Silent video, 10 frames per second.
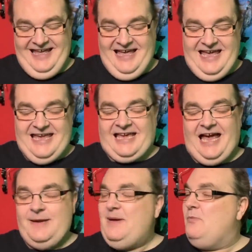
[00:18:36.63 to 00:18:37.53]
It
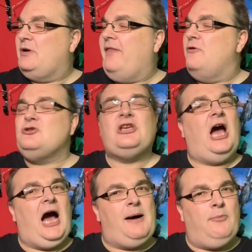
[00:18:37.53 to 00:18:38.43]
came in one of those
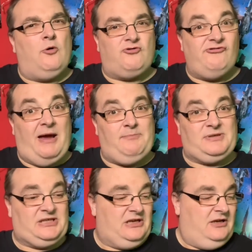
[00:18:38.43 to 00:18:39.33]
cardboard
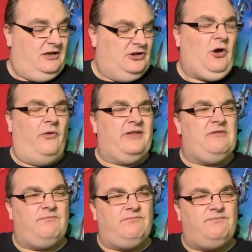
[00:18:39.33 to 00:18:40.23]
wraps. Not
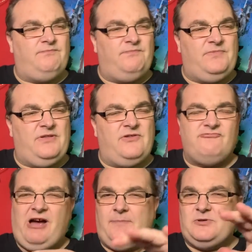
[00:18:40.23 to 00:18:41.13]
the
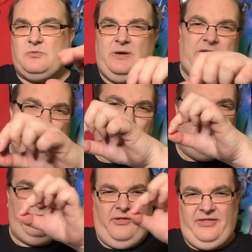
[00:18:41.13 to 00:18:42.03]
wraps where you
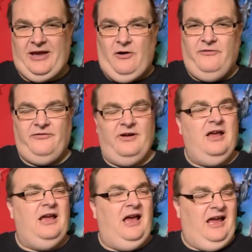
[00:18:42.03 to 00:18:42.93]
pull the thing off.
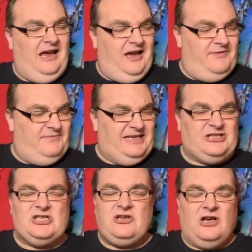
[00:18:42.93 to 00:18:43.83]
It's
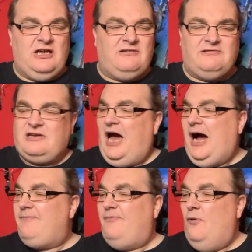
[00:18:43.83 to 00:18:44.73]
just like a
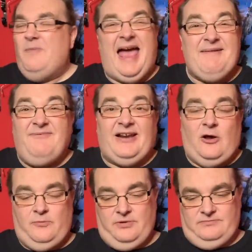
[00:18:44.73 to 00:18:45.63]
cardboard
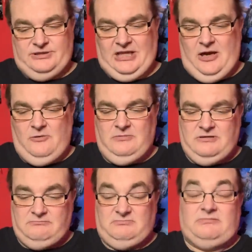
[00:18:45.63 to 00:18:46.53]
envelope. So
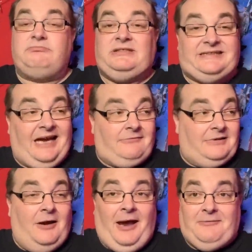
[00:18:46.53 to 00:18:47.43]
you don't
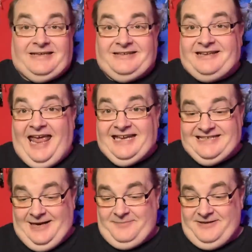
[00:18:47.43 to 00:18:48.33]
know how it could
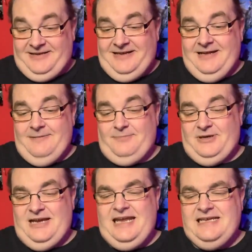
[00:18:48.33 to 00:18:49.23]
end up.
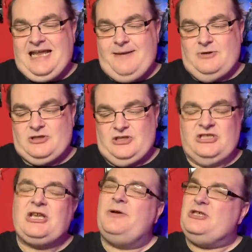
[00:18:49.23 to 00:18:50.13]
But it is Amazon,
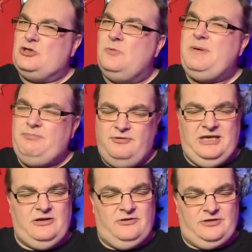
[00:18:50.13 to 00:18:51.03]
so it should be
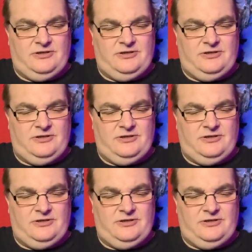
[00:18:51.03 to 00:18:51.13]
pretty good.